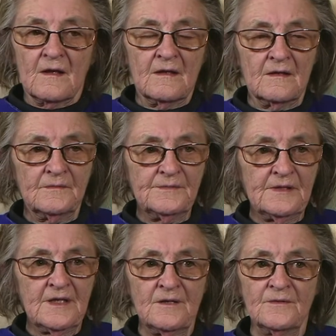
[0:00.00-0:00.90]

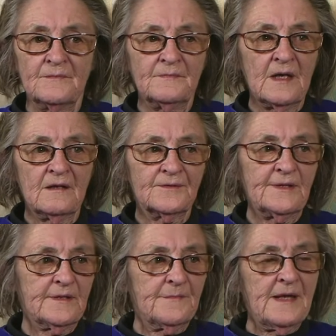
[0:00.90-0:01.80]
No, I
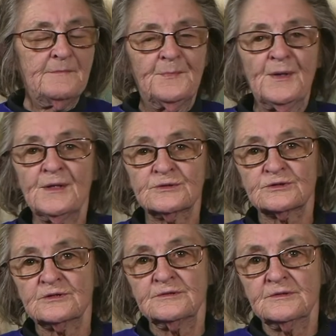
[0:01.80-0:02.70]
think the main
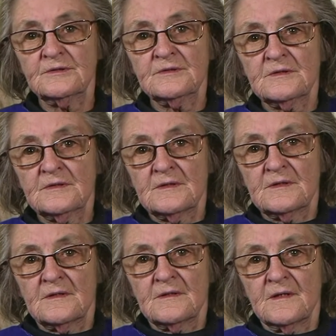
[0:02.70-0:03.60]
person,
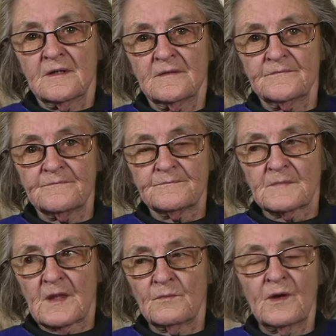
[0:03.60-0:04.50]

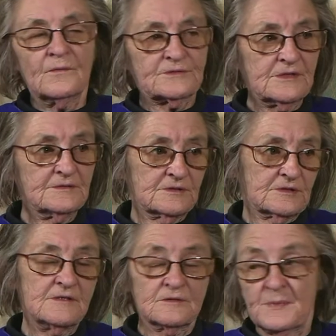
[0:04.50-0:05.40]
well,
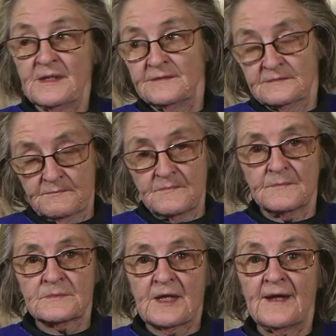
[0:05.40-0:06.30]
since being
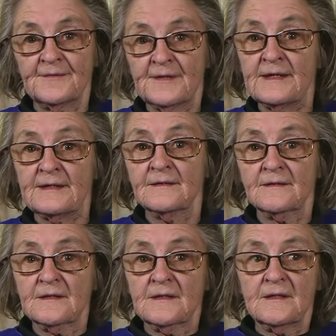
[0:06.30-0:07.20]
down here,
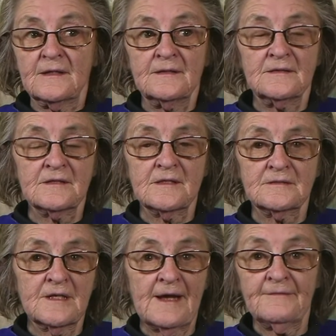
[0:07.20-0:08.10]

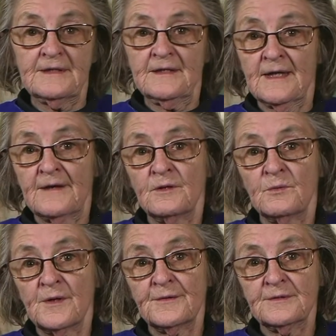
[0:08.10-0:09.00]
is Larry
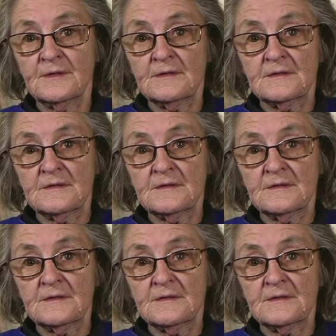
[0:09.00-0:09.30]
Warren.